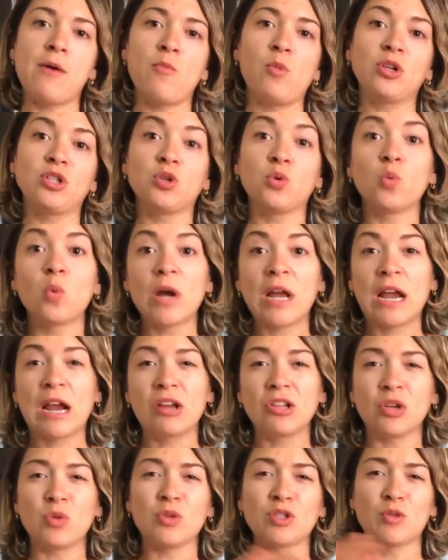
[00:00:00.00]
what to
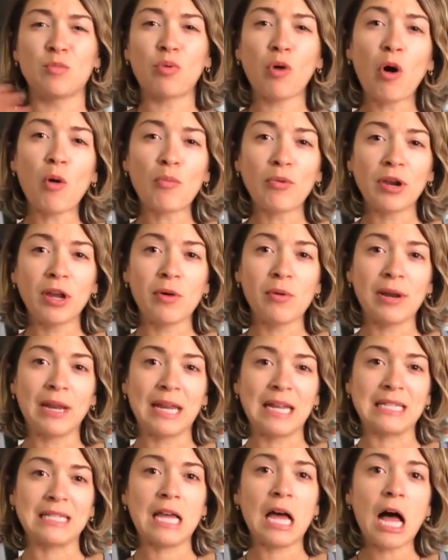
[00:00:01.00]
wear, like what's appropriate when
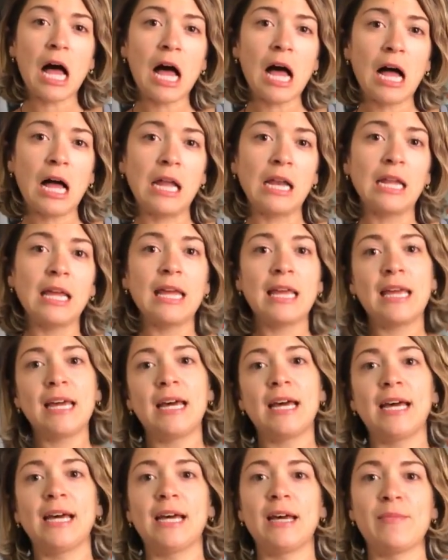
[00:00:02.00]
it gets hot,
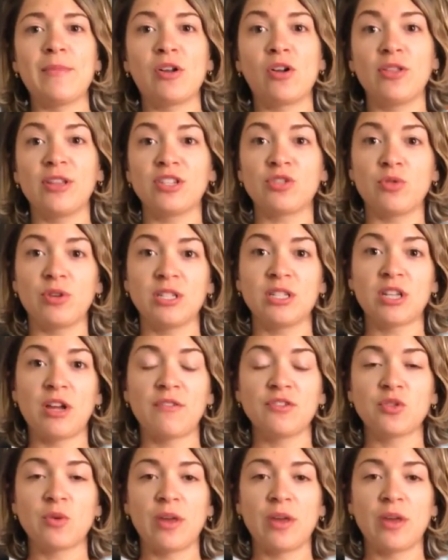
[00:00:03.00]
and all that sort of stuff.